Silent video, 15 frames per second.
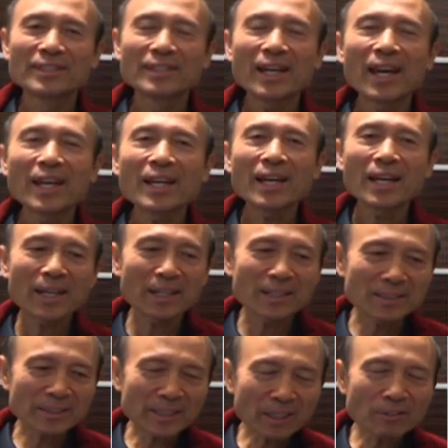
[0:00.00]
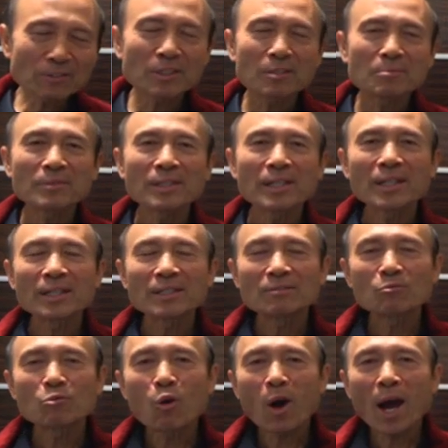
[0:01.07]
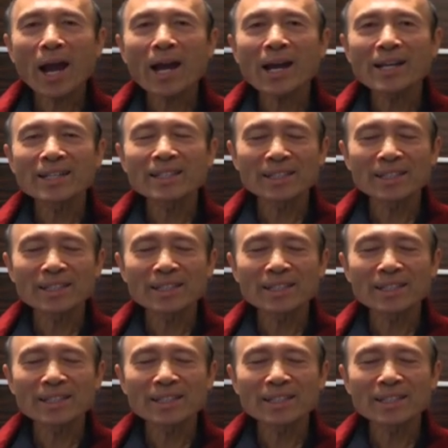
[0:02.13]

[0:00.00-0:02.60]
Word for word: And I tell them why